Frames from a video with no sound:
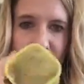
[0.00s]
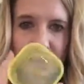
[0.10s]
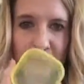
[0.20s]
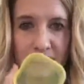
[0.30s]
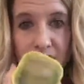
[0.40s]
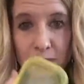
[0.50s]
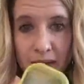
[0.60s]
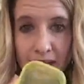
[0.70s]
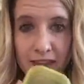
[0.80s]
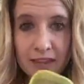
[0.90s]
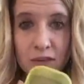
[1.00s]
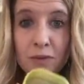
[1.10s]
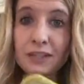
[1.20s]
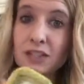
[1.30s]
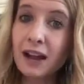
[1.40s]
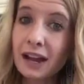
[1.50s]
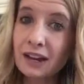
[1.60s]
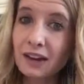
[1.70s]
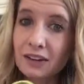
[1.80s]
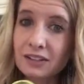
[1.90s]
fill this with Ritz
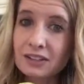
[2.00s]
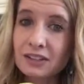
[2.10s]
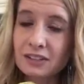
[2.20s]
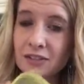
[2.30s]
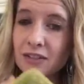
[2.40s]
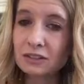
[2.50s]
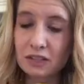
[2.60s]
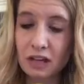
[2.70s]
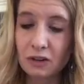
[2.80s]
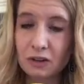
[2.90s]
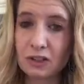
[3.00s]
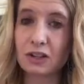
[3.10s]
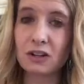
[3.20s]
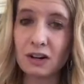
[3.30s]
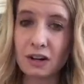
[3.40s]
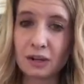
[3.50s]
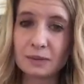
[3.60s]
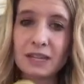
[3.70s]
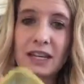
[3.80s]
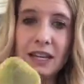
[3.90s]
crackers, your yellow is your
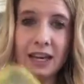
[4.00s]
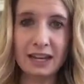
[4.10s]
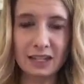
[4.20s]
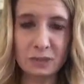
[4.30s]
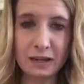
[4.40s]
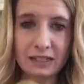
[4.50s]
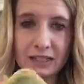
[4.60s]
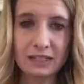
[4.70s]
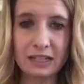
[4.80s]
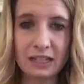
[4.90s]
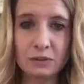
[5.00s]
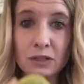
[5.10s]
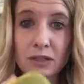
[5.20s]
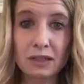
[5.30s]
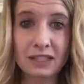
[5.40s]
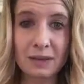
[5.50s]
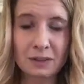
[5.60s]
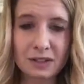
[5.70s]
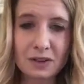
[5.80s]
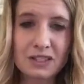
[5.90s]
carbs, and expect to see the same
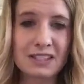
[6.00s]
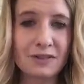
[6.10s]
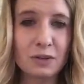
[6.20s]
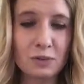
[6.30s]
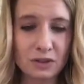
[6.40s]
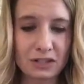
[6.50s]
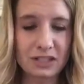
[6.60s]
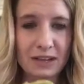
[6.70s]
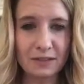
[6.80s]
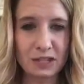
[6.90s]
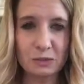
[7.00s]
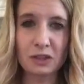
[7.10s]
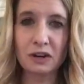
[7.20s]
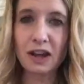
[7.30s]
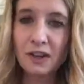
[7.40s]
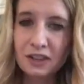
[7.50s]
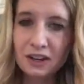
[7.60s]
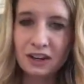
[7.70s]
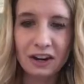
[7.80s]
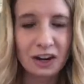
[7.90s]
results as if you were to stuff this with your
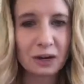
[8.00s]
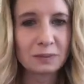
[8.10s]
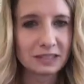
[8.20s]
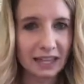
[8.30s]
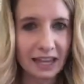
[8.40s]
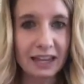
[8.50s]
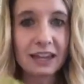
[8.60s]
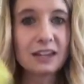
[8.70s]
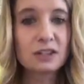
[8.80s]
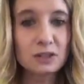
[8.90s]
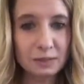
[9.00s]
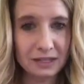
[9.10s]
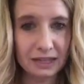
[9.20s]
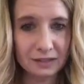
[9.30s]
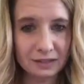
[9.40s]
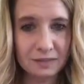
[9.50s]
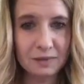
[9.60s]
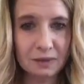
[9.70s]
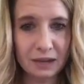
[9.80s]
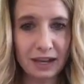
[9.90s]
healthier carbs like sweet potatoes,
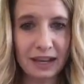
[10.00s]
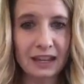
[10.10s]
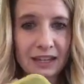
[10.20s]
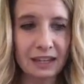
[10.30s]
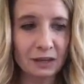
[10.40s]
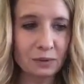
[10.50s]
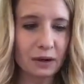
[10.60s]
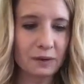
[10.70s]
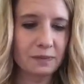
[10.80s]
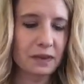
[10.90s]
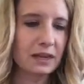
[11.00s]
okay, and quinoa.